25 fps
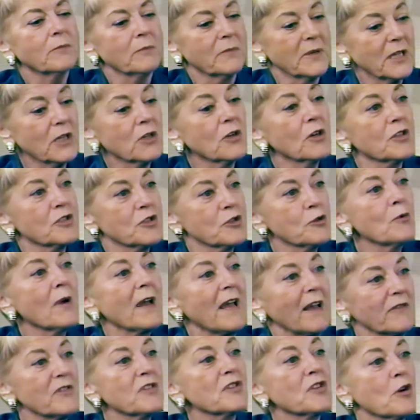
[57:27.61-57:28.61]
because you
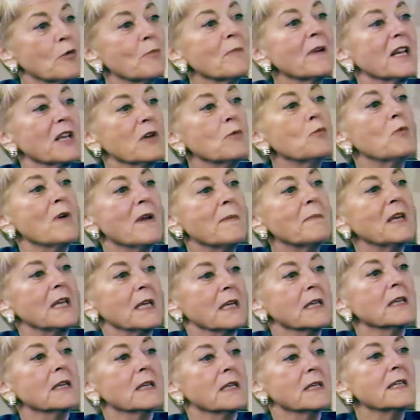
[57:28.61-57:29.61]
have so many
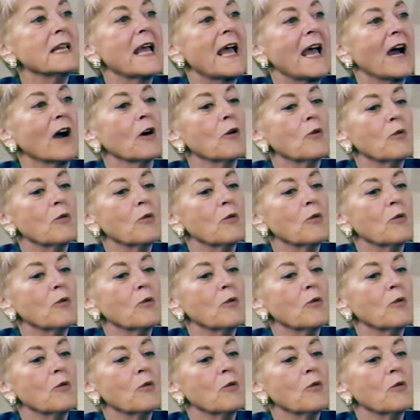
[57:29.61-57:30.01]
women yes. now